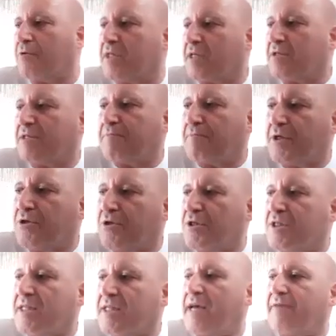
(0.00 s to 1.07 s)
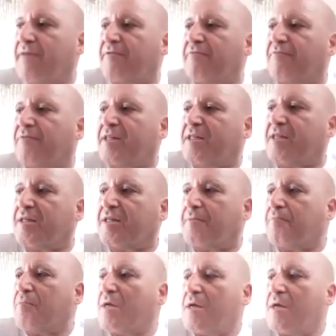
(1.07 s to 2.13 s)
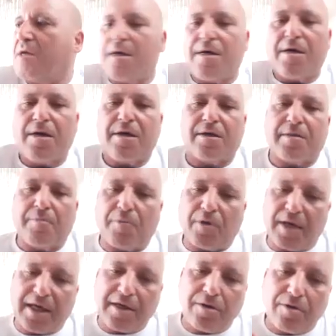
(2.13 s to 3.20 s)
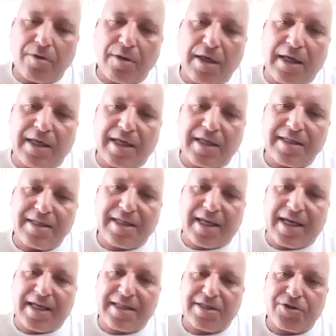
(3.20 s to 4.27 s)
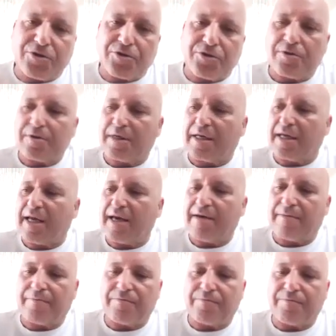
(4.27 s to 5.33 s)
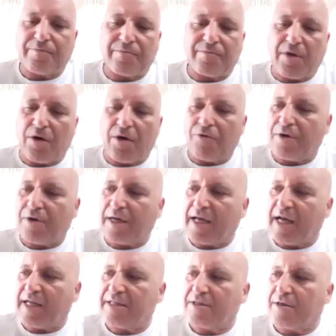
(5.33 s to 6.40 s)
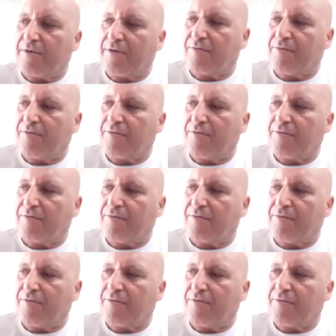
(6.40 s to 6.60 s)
specialists have invented the molecule against cancer. They have other kinds of